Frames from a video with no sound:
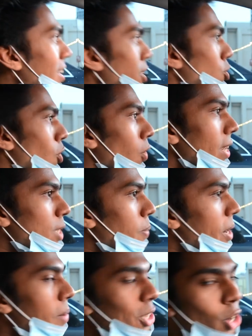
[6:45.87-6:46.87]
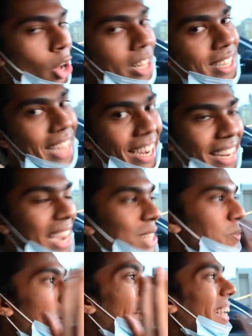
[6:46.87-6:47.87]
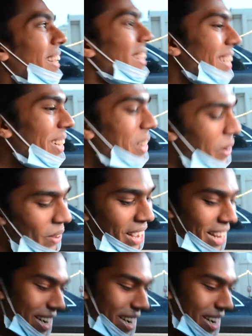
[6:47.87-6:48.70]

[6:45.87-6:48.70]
So it's pretty much all set, guys. We're good to go.